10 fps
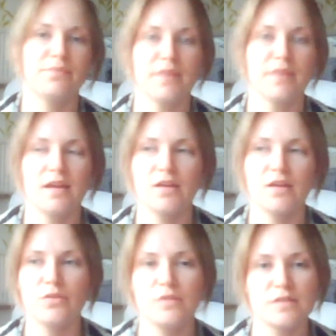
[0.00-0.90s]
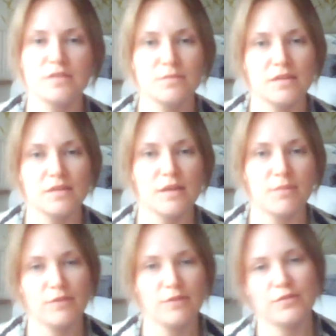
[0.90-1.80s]
I always seem to get a bit of
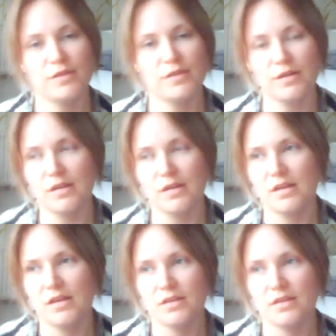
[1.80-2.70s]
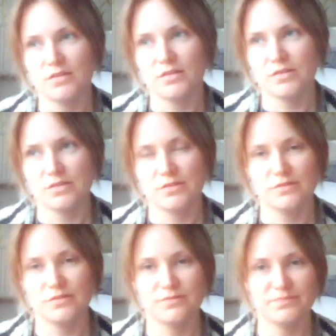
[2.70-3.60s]
a sort of,
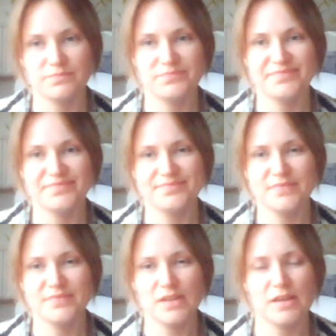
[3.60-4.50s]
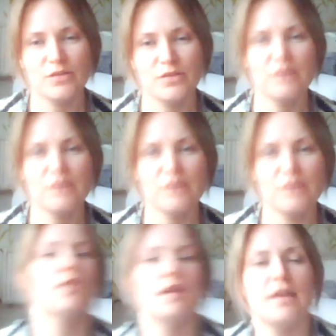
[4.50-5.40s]
I couldn't even call it a
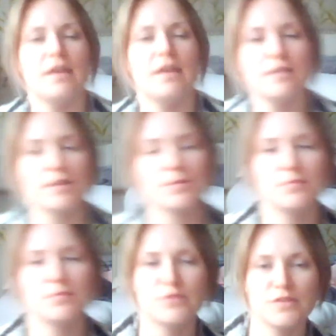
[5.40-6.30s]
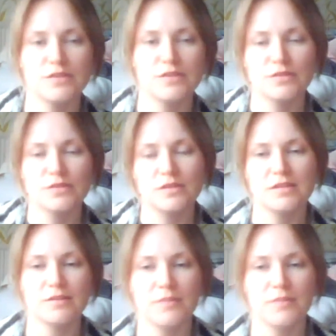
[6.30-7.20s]
headache just on the lead up,
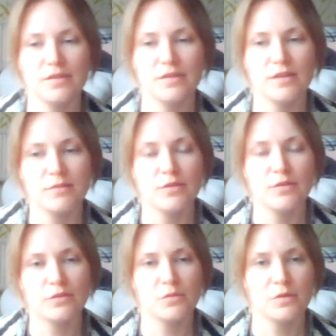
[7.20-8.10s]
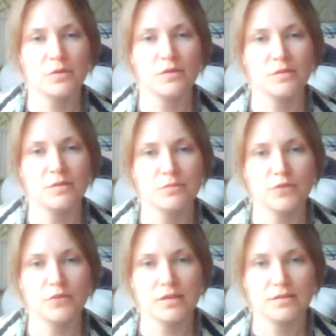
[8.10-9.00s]
but I think because I'm aware that I'm trying